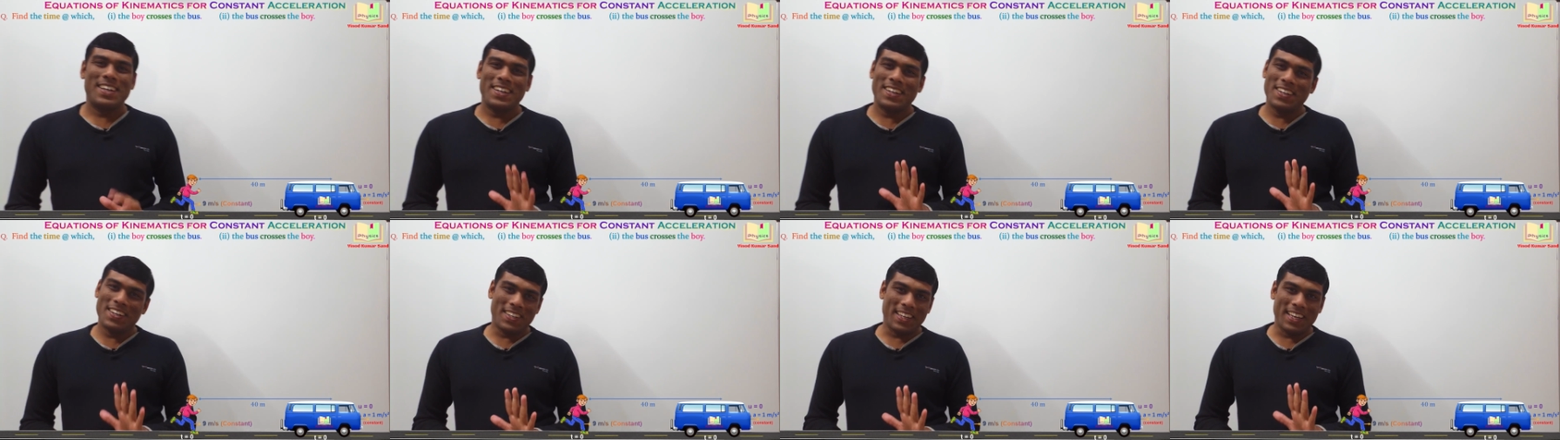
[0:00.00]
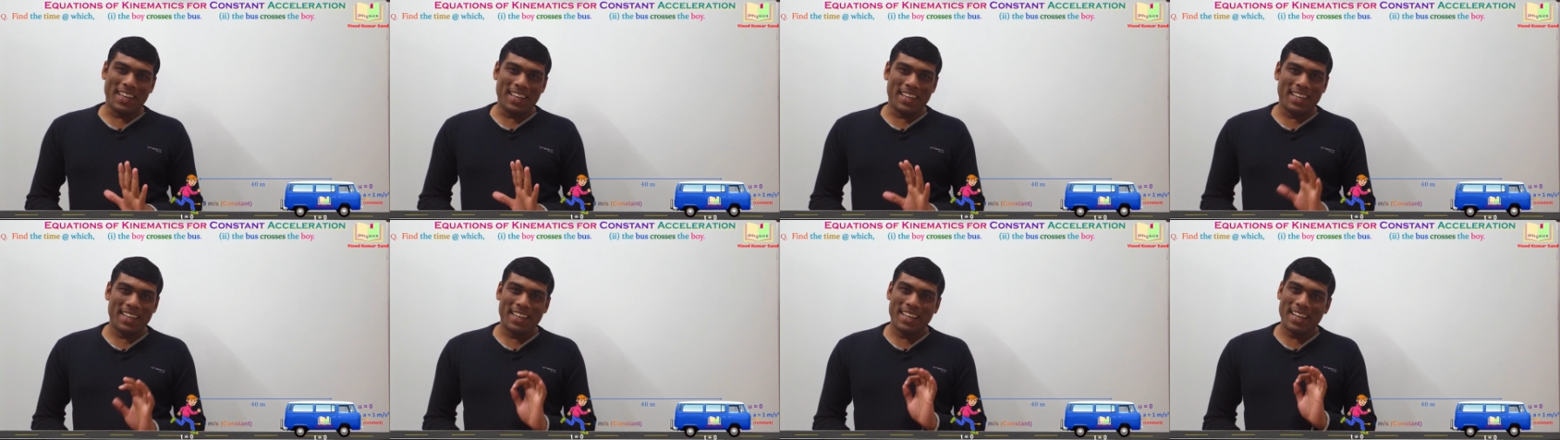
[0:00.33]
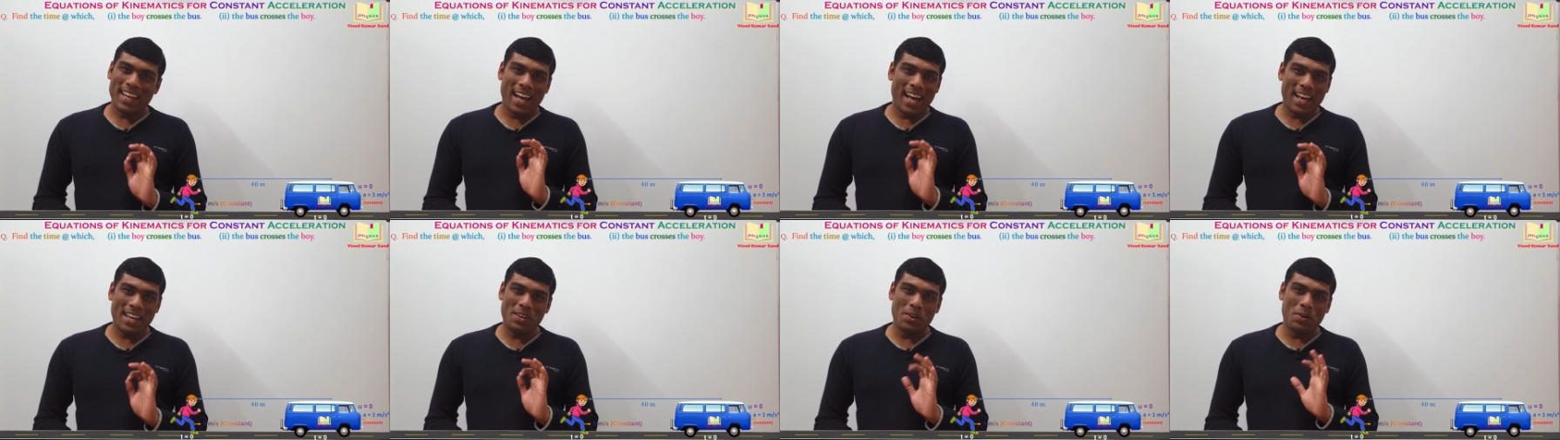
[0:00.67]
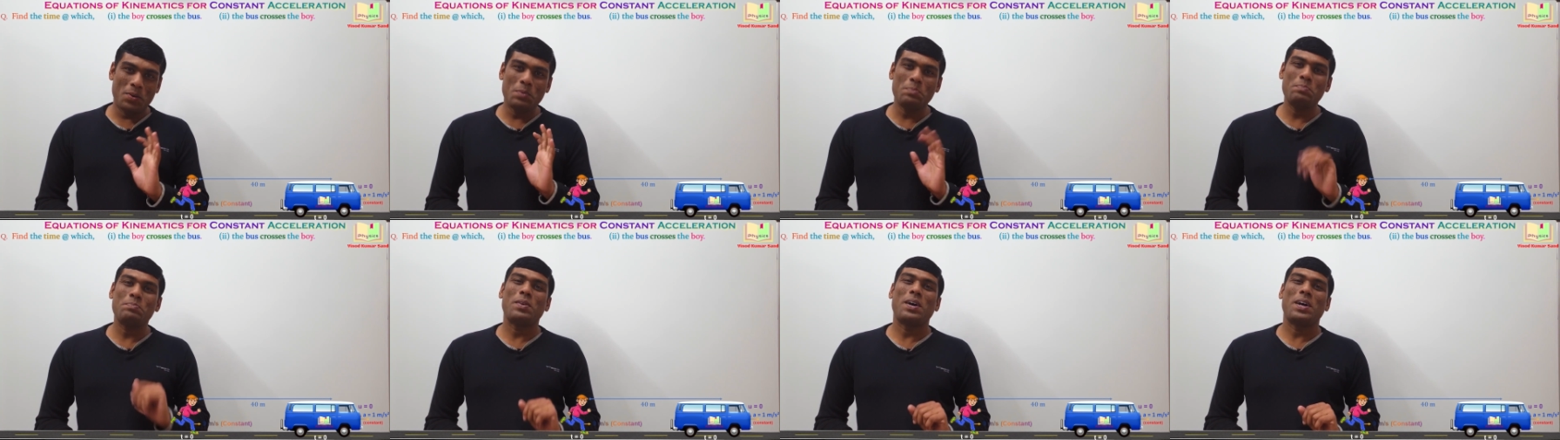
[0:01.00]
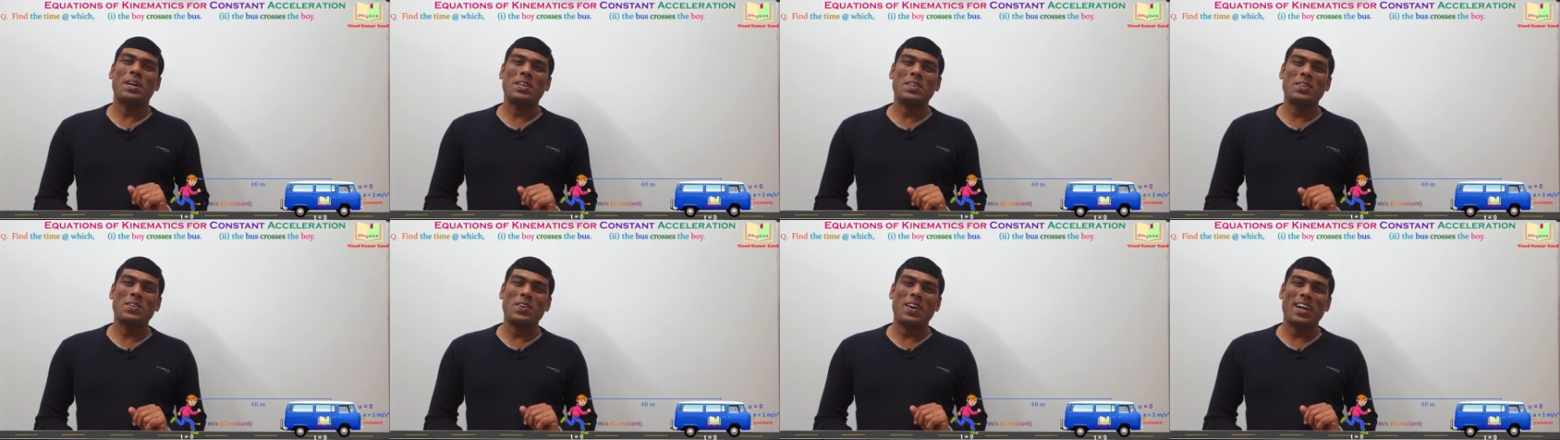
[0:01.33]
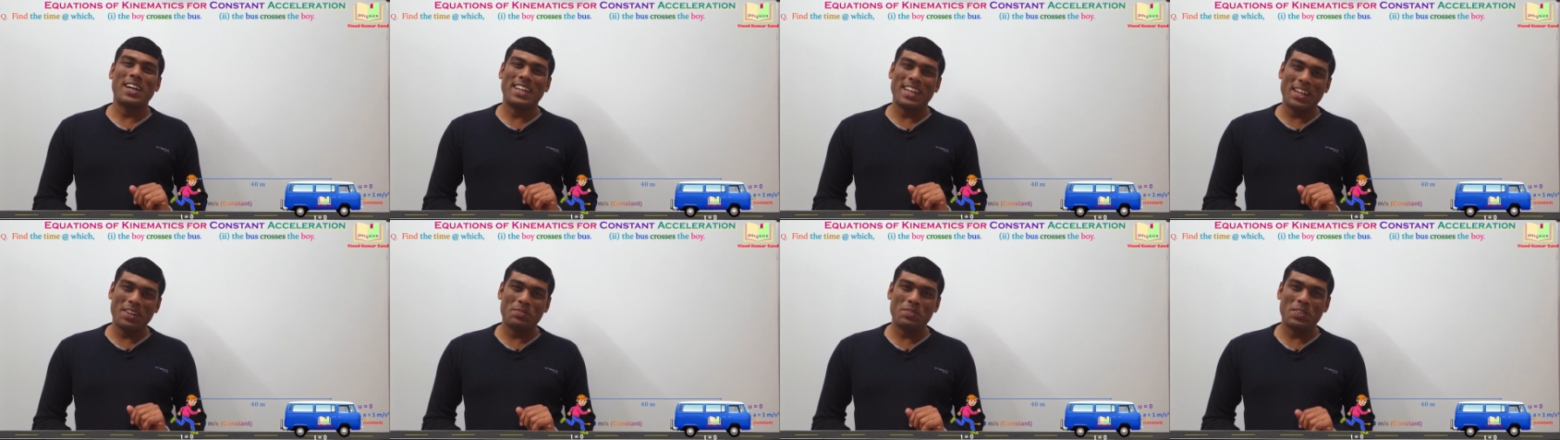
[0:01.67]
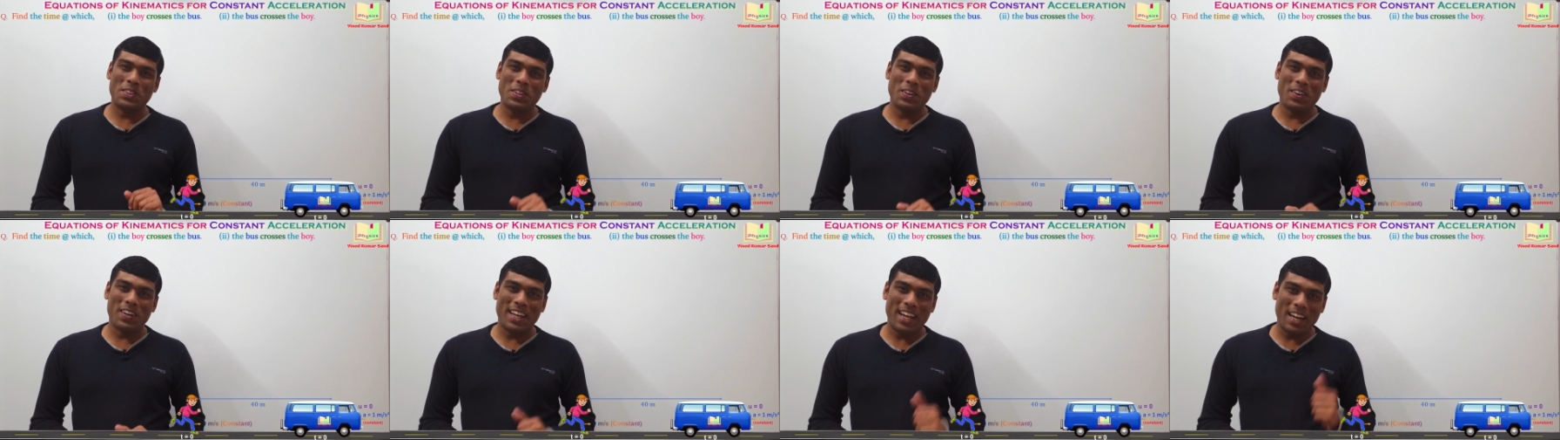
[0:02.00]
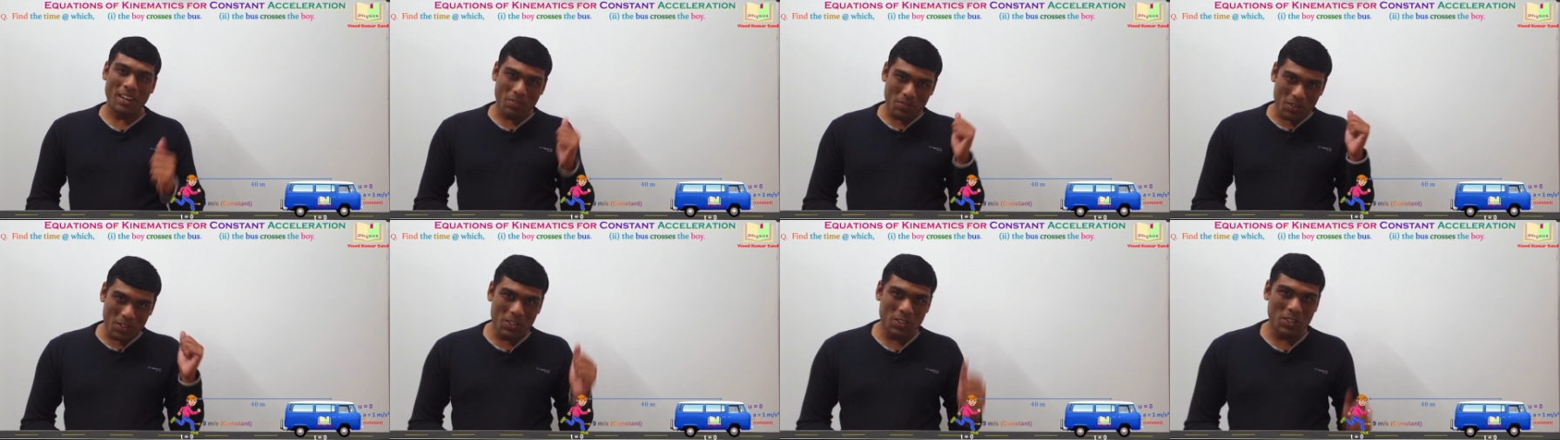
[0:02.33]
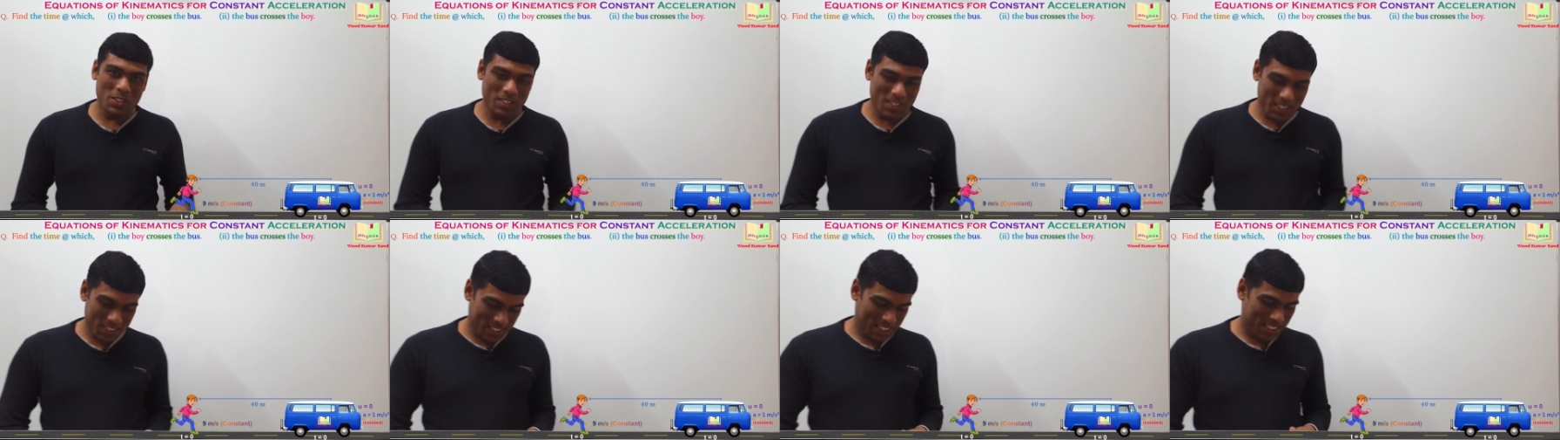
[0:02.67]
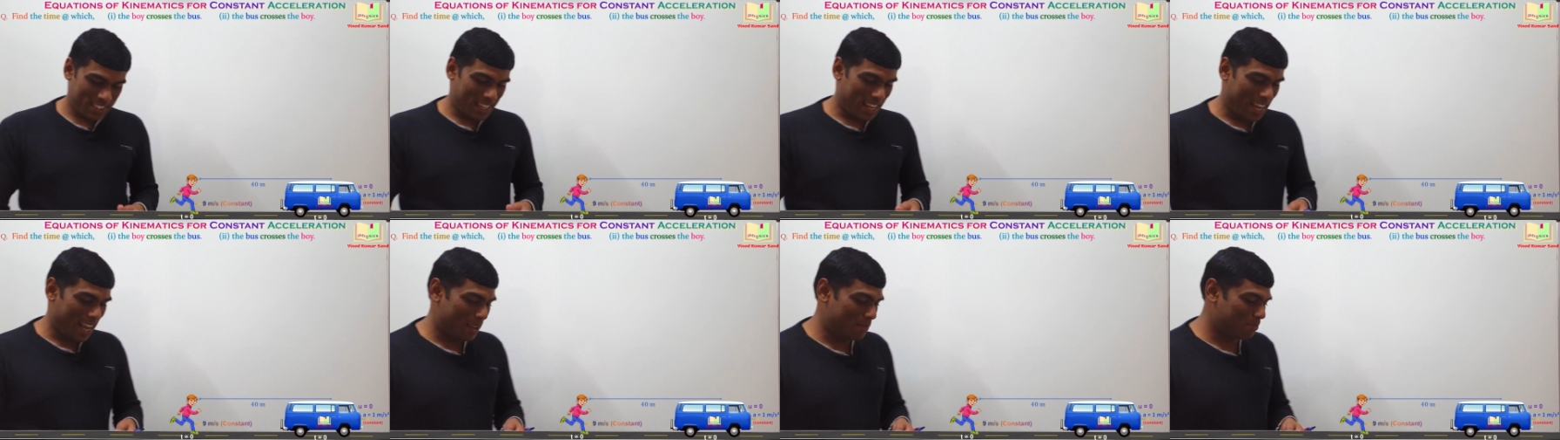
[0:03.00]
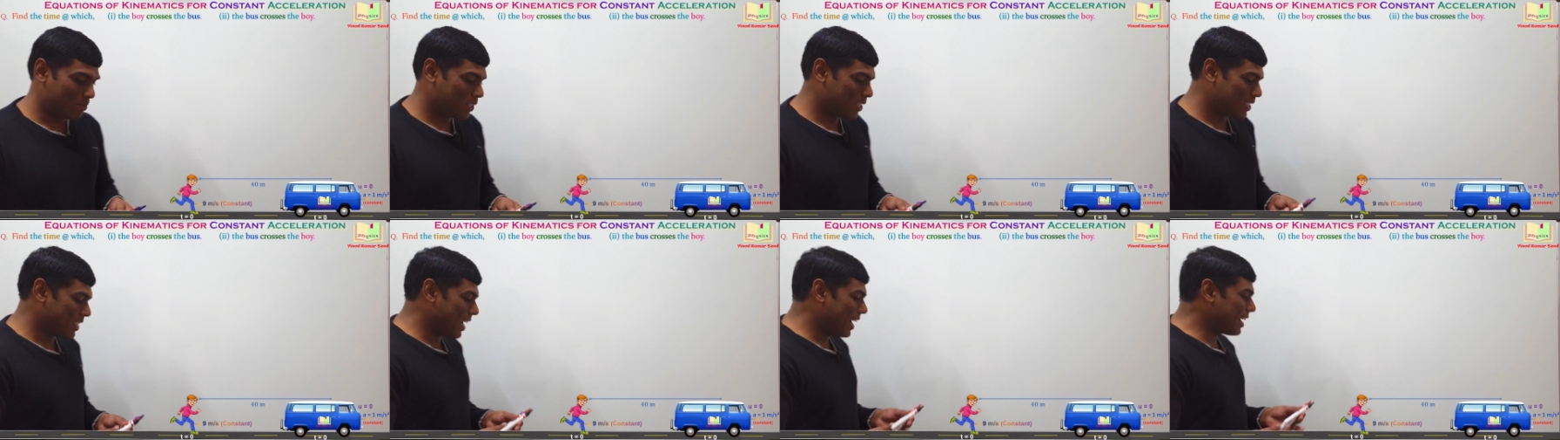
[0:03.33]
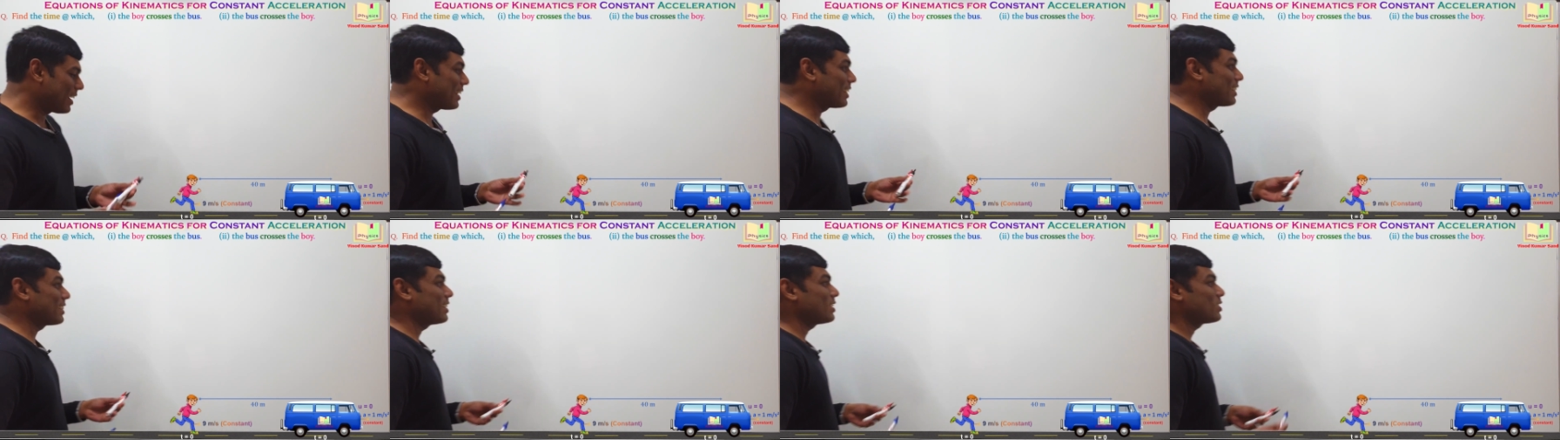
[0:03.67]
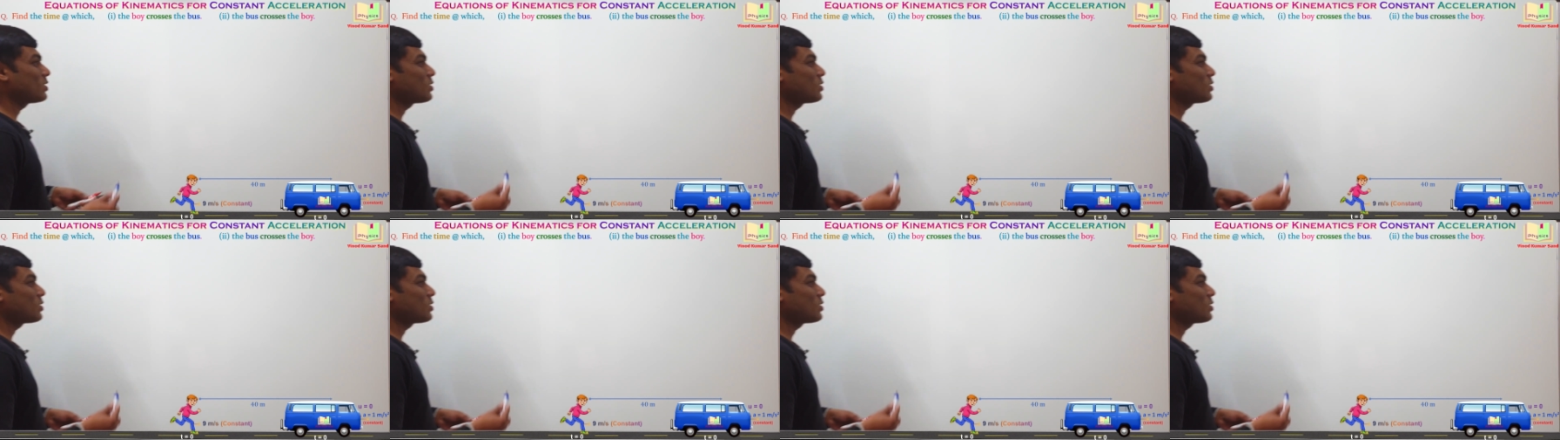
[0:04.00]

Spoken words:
Okay, I hope you are done with your calculations. I am starting the